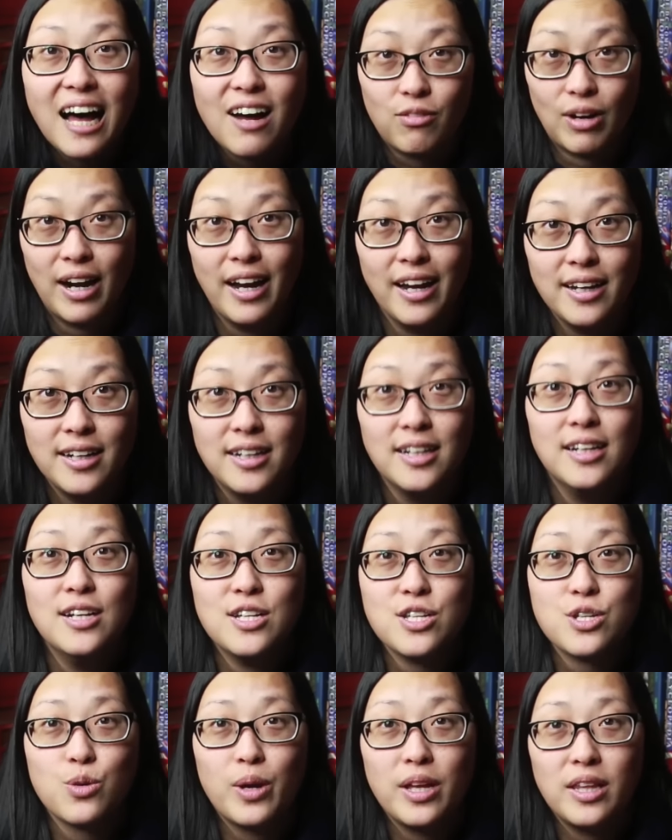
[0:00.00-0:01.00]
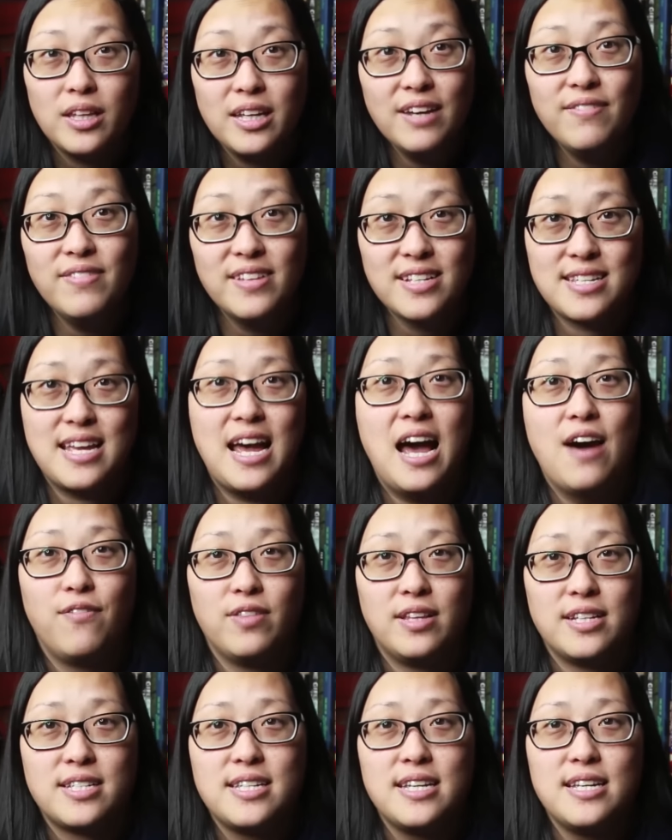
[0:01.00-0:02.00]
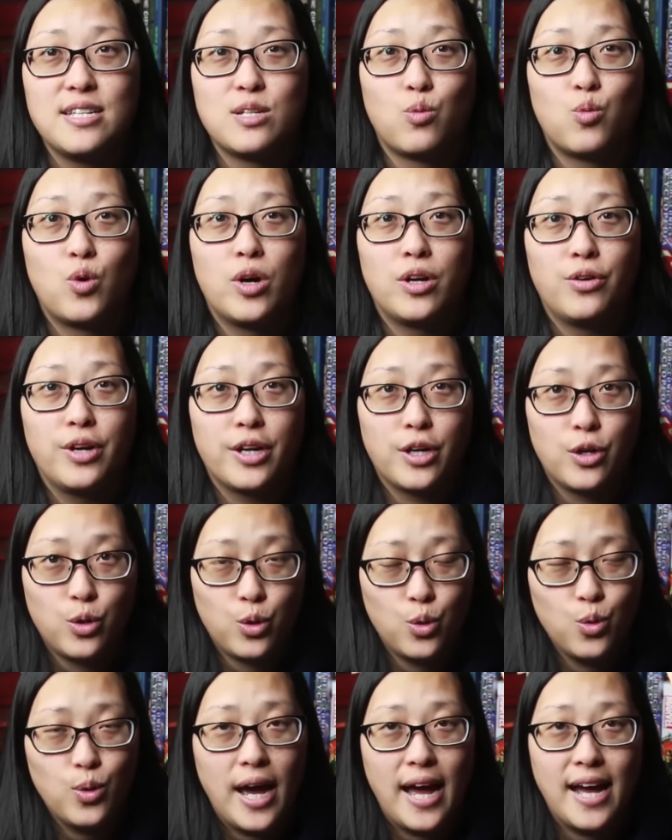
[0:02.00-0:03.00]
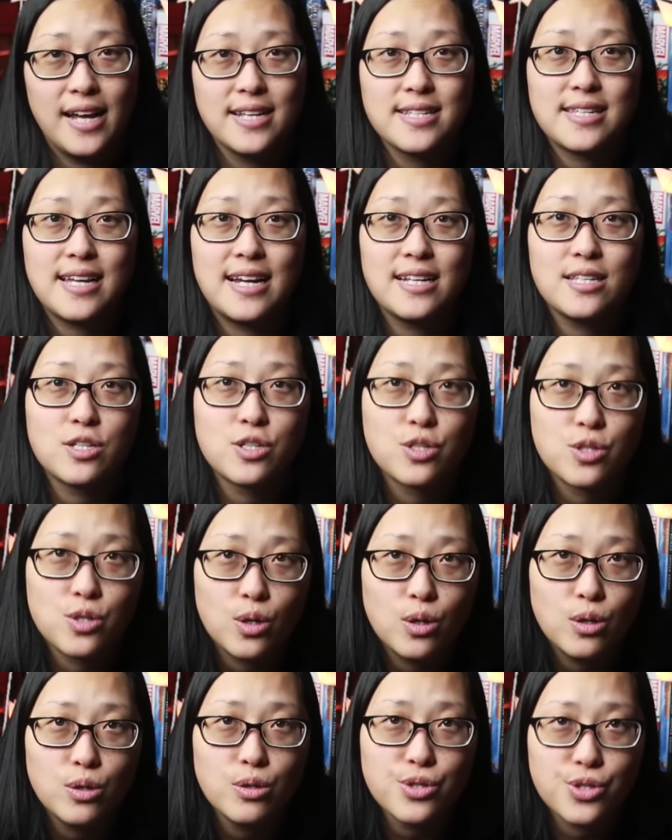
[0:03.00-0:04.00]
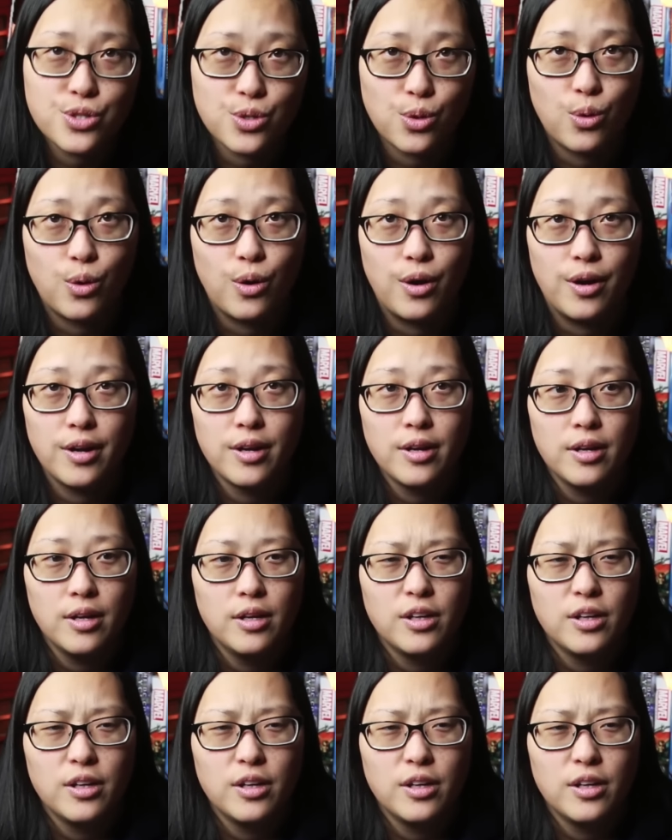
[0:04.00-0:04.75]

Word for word: Right? So we leave this half of the season wondering who has that soul sword.